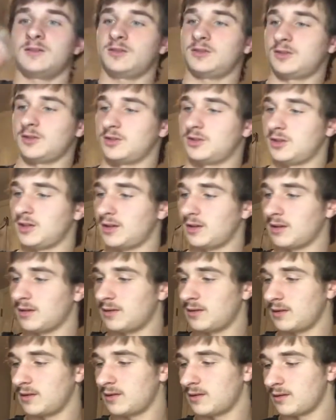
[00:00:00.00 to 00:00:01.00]
of just a jig. I
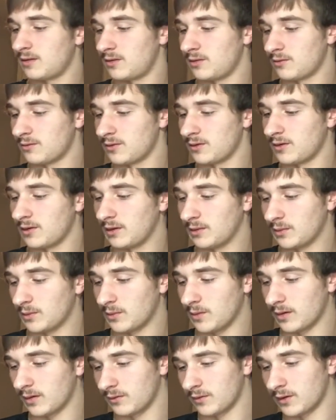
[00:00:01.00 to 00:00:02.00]
think you really
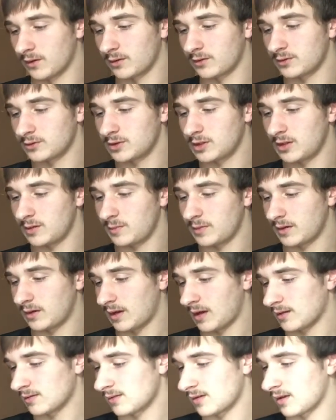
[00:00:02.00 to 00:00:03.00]
would want to vertical jig it, but
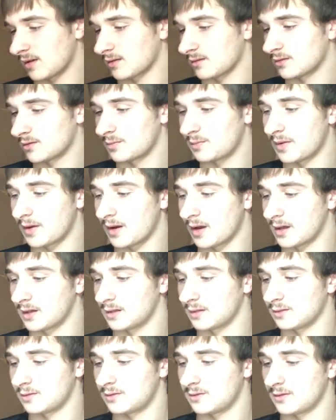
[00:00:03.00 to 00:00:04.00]
it has that spin
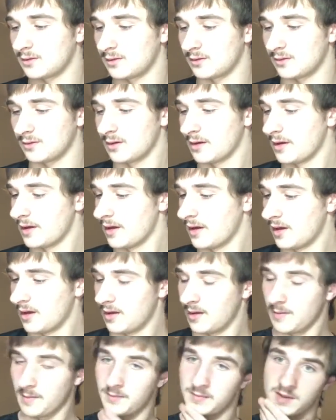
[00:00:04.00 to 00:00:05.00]
on it, so
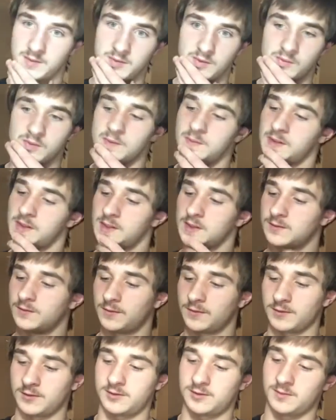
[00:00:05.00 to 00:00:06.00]
maybe it would be good
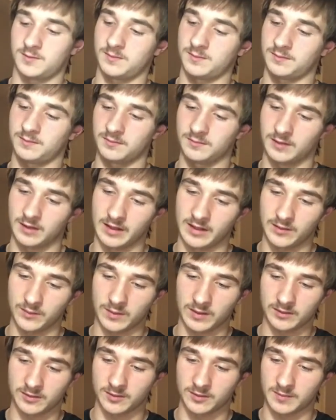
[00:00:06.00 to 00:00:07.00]
for some late
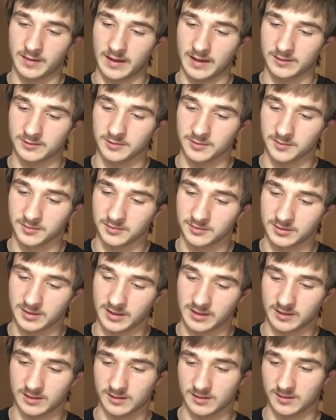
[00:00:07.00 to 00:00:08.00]
winter bass, almost
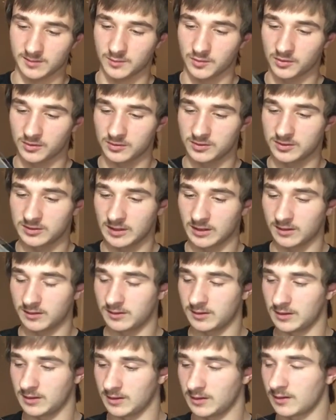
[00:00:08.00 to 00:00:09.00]
like a more
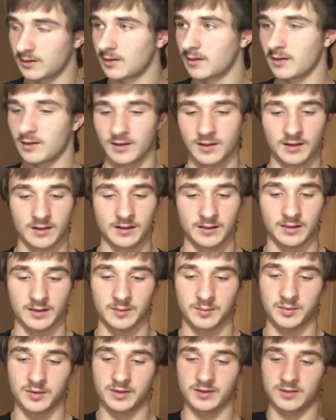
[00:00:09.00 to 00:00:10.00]
stealthy
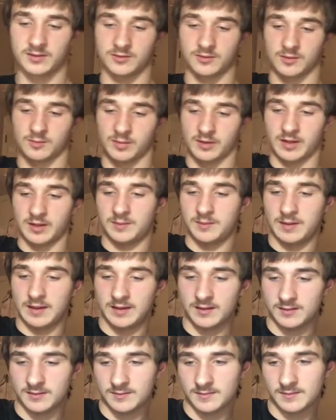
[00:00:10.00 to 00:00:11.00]
lipless or blade
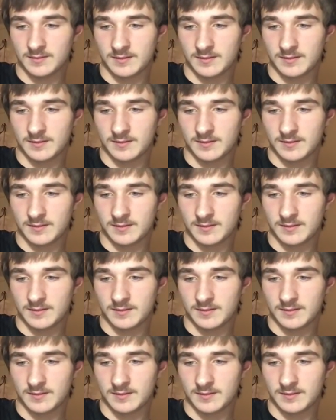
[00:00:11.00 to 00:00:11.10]
bait.